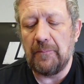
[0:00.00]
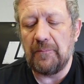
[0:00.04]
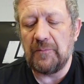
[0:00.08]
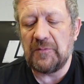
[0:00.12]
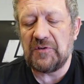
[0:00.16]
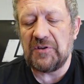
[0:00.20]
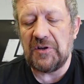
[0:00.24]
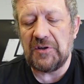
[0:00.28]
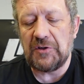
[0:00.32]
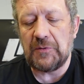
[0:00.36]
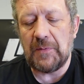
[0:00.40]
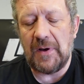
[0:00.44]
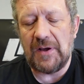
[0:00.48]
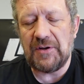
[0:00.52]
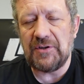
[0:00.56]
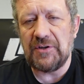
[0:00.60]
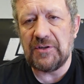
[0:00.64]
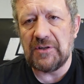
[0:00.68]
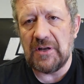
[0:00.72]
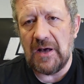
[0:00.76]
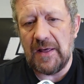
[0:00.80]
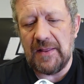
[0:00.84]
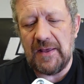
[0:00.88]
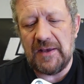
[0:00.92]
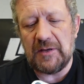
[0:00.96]

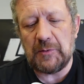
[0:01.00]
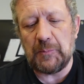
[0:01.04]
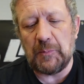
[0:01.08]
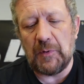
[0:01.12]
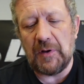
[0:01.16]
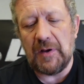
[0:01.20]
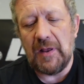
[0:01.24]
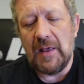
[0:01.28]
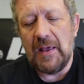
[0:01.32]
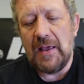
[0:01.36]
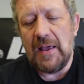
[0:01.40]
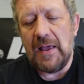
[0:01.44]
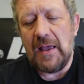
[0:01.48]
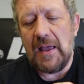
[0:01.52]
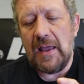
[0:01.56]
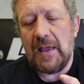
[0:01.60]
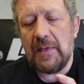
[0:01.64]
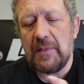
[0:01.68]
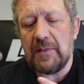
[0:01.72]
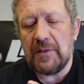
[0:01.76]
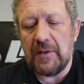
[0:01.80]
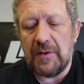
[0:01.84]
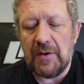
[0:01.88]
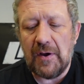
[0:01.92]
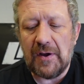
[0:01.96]
situations like this, but
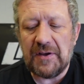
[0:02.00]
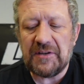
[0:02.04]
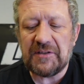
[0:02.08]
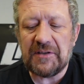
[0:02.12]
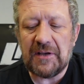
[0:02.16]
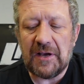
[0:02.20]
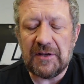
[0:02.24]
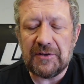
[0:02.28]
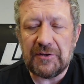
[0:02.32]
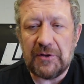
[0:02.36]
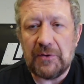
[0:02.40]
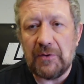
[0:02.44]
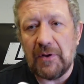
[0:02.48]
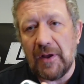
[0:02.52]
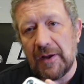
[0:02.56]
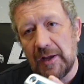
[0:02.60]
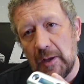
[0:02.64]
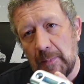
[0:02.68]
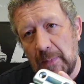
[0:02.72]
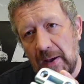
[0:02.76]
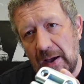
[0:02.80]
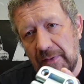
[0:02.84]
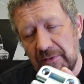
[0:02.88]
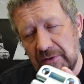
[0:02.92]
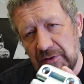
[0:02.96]
the nice thing I do like
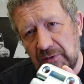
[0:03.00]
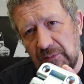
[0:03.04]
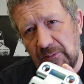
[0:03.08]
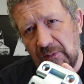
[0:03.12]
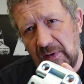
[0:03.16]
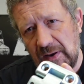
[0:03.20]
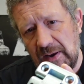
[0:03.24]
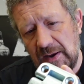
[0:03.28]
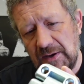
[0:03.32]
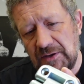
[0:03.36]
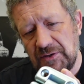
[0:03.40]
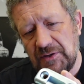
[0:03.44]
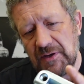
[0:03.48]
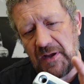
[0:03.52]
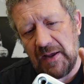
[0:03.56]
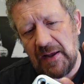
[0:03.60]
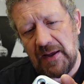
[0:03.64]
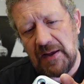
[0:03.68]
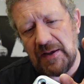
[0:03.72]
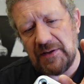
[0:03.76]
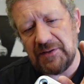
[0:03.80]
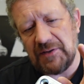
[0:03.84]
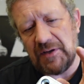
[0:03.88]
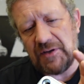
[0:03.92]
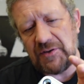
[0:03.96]
about this finish
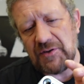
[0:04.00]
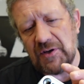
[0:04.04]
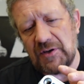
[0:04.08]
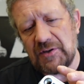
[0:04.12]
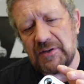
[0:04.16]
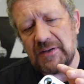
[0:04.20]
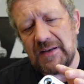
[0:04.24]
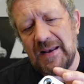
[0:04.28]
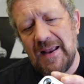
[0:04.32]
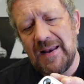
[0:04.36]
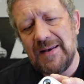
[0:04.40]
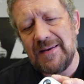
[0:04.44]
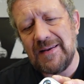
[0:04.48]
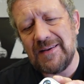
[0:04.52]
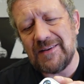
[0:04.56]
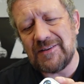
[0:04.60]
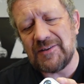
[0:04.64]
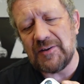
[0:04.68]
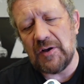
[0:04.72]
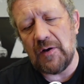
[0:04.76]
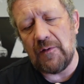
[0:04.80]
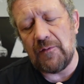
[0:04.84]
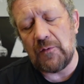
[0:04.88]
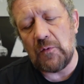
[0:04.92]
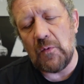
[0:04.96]
is it does lend
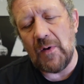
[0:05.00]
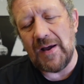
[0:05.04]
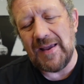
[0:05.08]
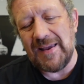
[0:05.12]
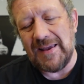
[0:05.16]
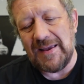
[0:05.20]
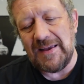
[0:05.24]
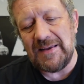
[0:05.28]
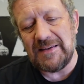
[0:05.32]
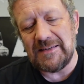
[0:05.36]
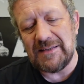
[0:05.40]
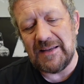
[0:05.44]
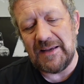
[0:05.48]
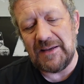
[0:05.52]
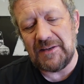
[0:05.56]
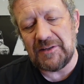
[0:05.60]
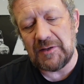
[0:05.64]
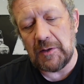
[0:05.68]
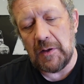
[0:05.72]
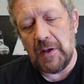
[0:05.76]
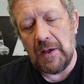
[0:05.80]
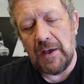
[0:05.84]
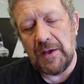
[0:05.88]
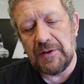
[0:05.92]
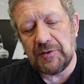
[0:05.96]
itself quite easily
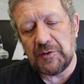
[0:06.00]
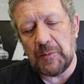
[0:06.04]
to